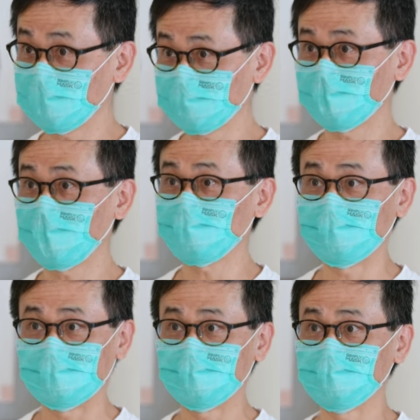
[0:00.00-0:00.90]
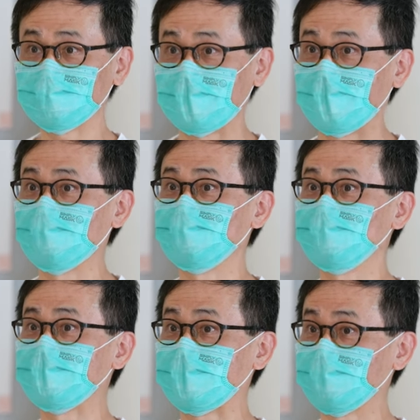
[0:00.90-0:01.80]
Shuttlecock players aim
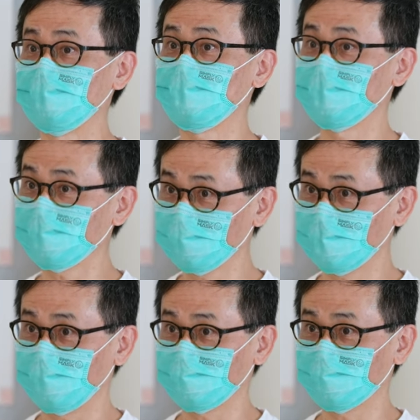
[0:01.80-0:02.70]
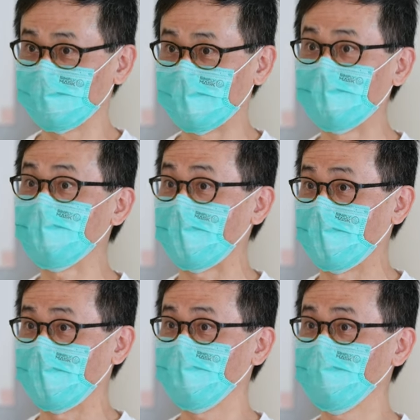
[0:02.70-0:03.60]
to keep the shuttlecock in the
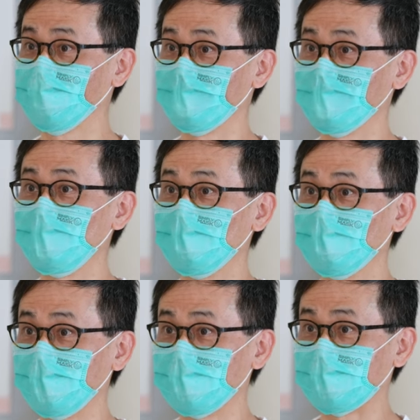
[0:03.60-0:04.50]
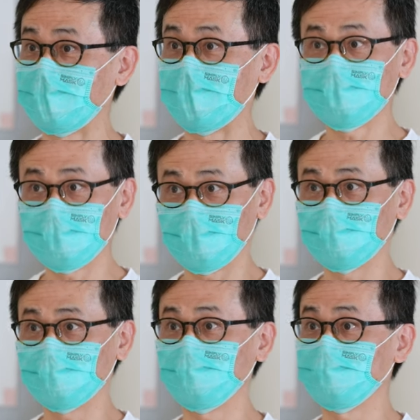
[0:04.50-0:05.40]
air with any
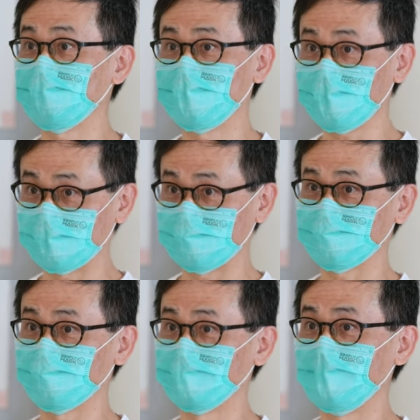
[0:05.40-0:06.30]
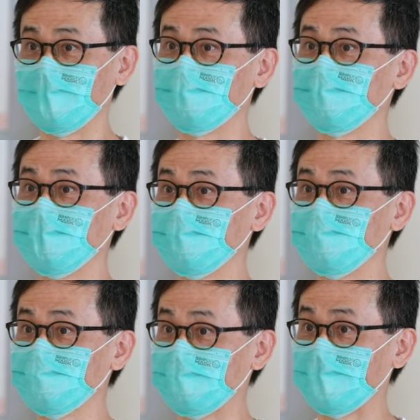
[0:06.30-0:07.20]
part of their bodies other
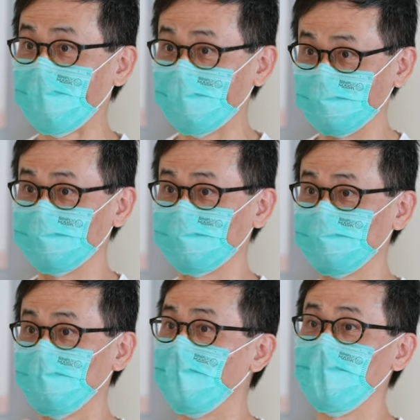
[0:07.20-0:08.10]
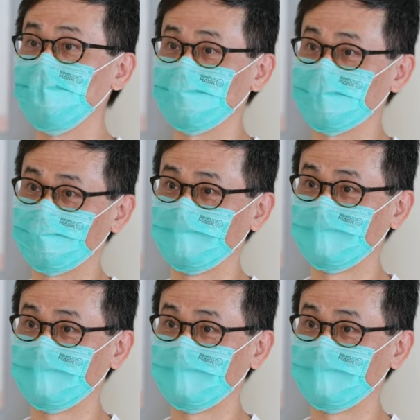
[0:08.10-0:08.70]
than hands or arms.